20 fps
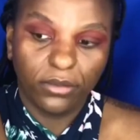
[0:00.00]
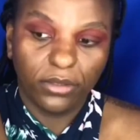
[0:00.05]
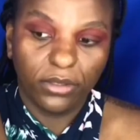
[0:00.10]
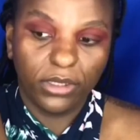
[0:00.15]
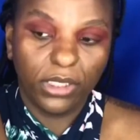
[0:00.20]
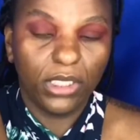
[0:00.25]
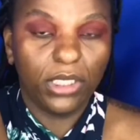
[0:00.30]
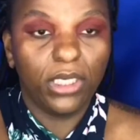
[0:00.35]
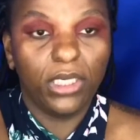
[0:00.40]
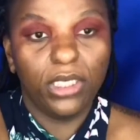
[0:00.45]

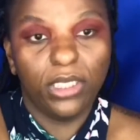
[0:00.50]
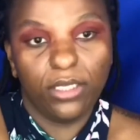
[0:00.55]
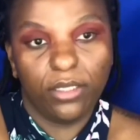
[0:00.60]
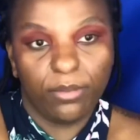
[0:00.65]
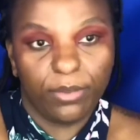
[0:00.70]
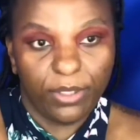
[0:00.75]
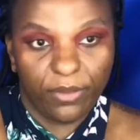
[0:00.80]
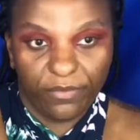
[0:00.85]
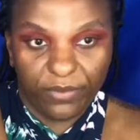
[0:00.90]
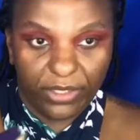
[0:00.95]
See a little
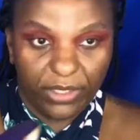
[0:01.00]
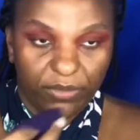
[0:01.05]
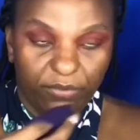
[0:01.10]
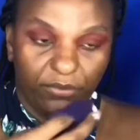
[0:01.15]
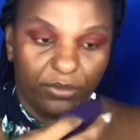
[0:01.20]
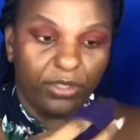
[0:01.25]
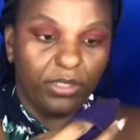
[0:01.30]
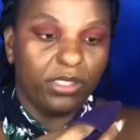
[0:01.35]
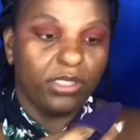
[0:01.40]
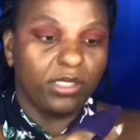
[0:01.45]
bit of a
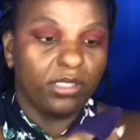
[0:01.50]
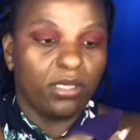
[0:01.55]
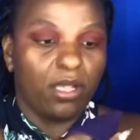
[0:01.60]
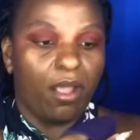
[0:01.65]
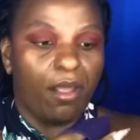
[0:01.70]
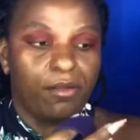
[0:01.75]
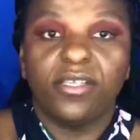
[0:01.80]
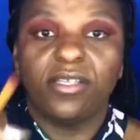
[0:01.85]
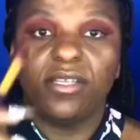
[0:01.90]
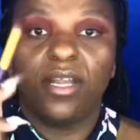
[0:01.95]
difference.
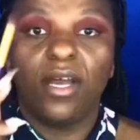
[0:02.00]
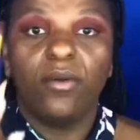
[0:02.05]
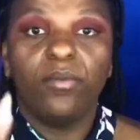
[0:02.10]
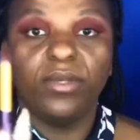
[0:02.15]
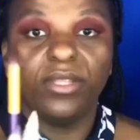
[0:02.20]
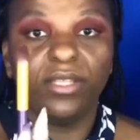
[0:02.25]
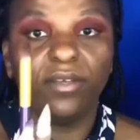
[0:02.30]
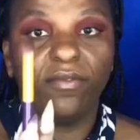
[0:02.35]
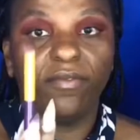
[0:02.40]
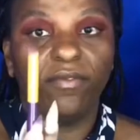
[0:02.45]
So now
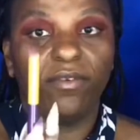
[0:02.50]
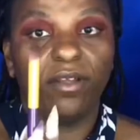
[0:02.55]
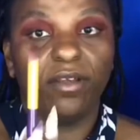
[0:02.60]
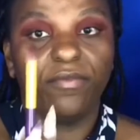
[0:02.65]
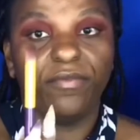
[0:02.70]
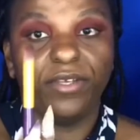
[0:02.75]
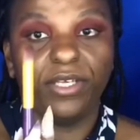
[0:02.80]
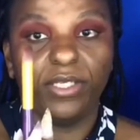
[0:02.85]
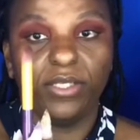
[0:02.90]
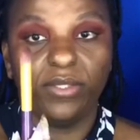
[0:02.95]
with the
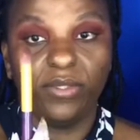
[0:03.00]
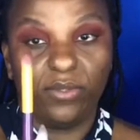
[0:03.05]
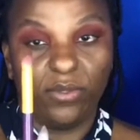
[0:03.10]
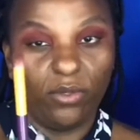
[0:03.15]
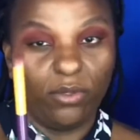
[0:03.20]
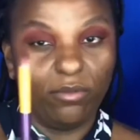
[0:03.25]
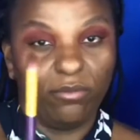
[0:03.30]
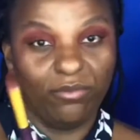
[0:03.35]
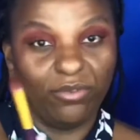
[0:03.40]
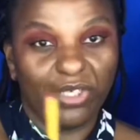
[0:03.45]
fluffy
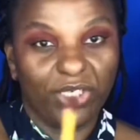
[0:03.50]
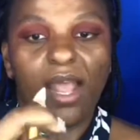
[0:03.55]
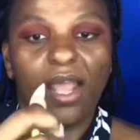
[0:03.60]
dome brush,